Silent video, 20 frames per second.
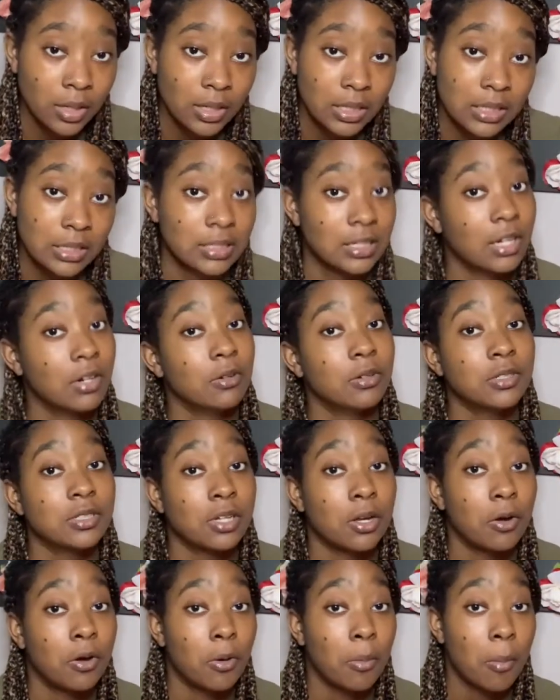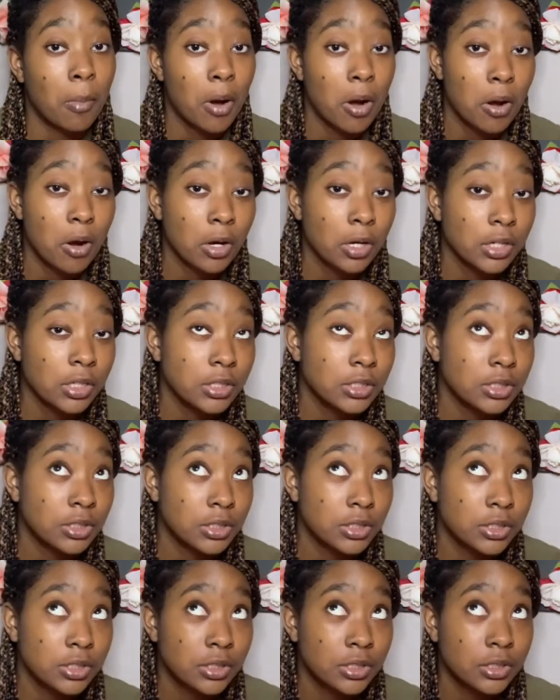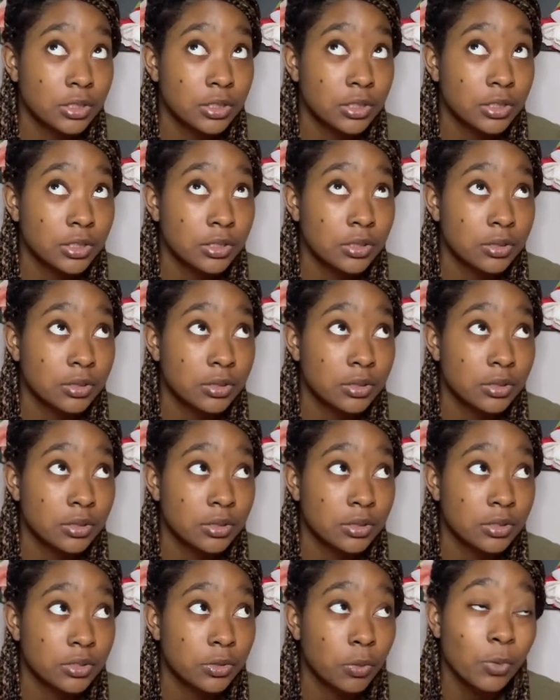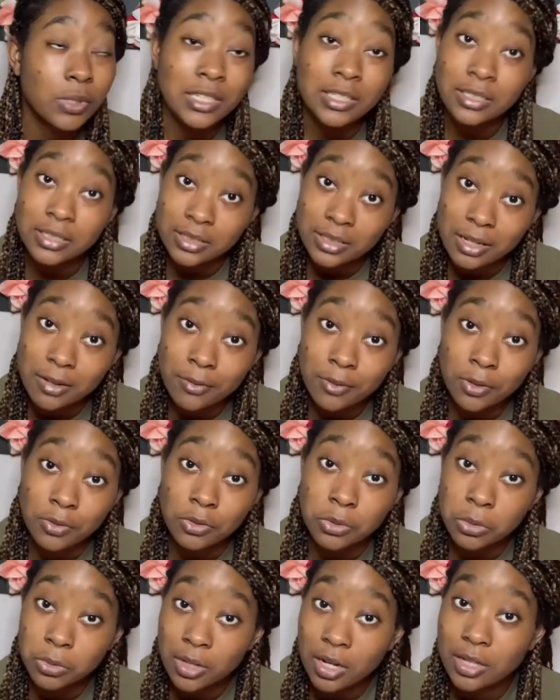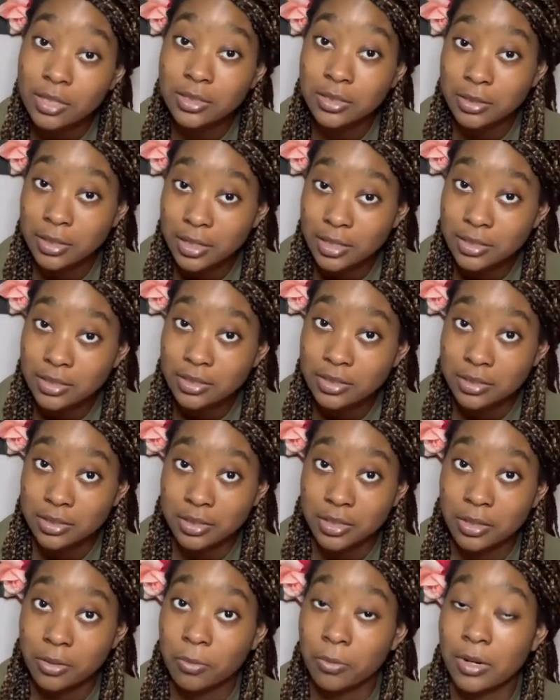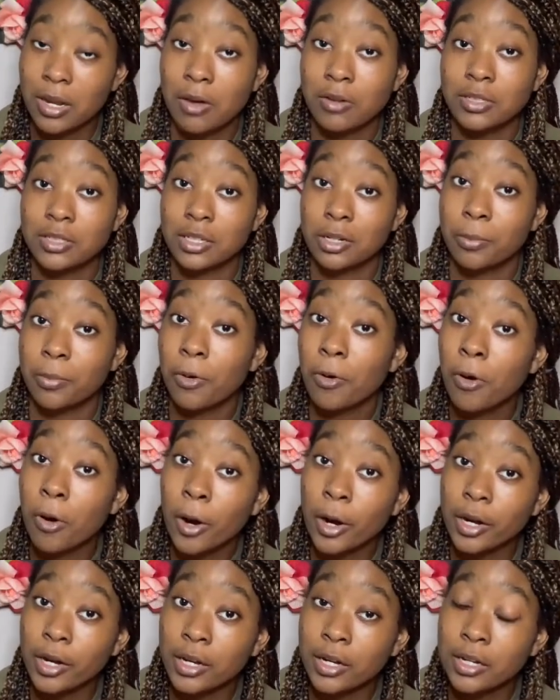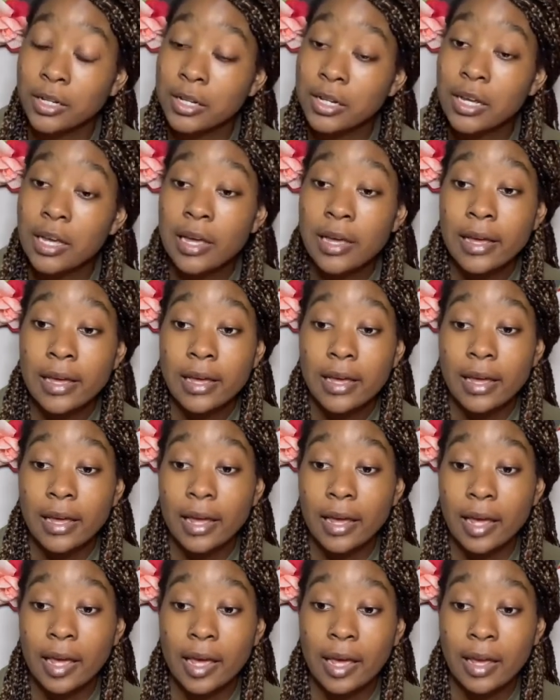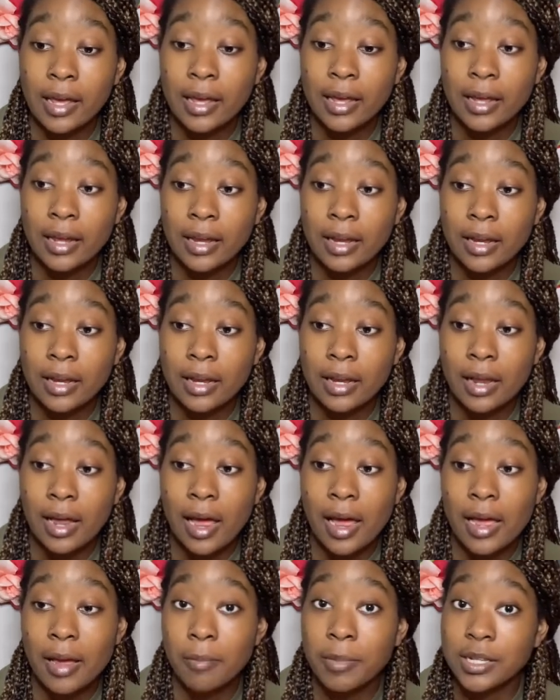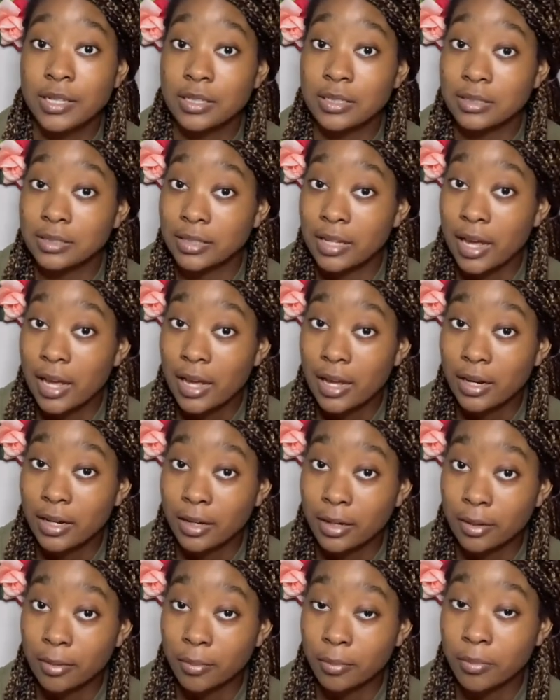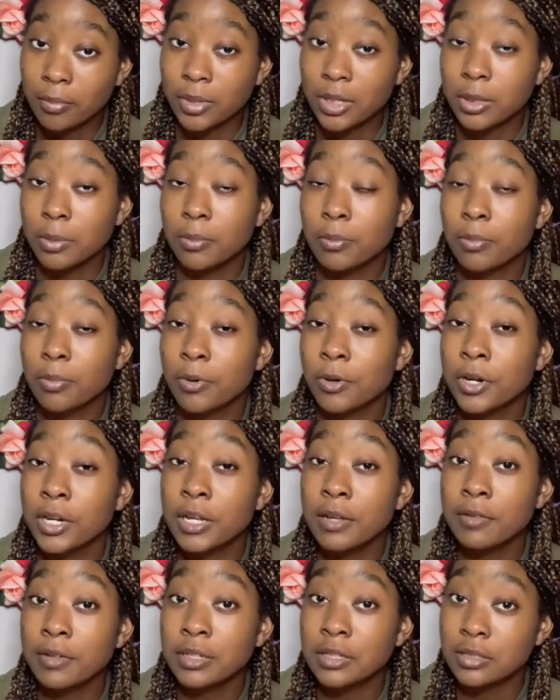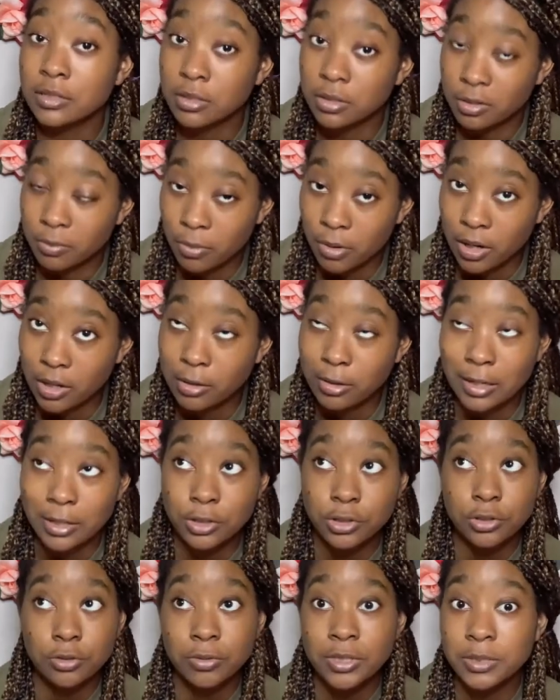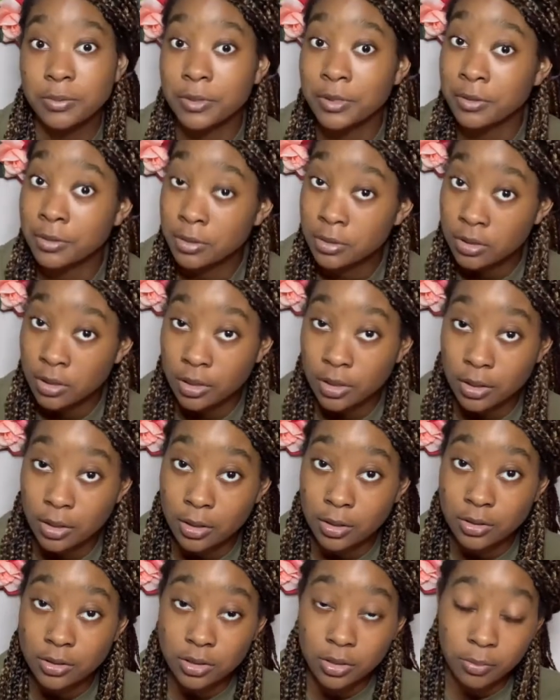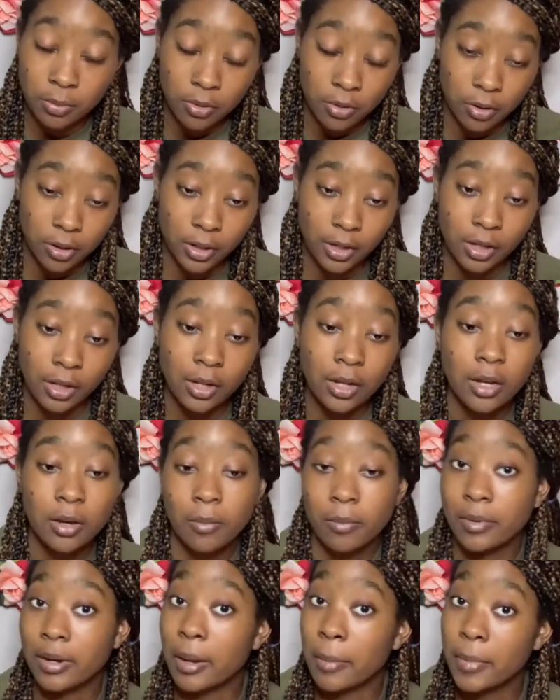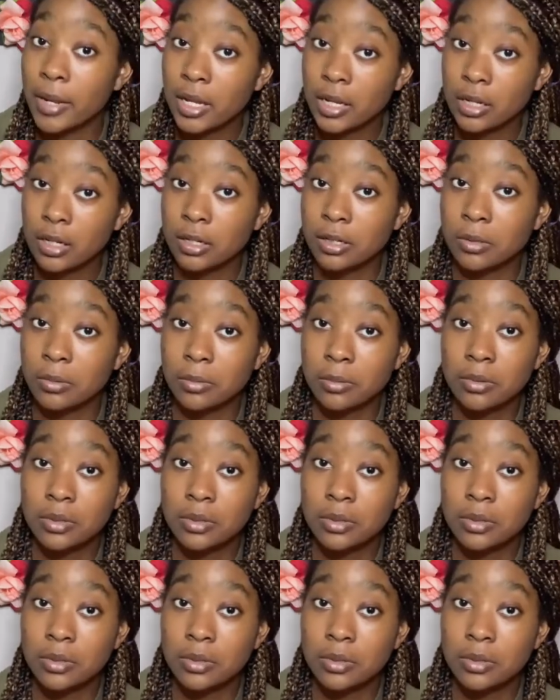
So it's on March 27 of 2019 when I was at a party, and I had met this guy, but previous to the party, like 2 weeks to the party, when I met him,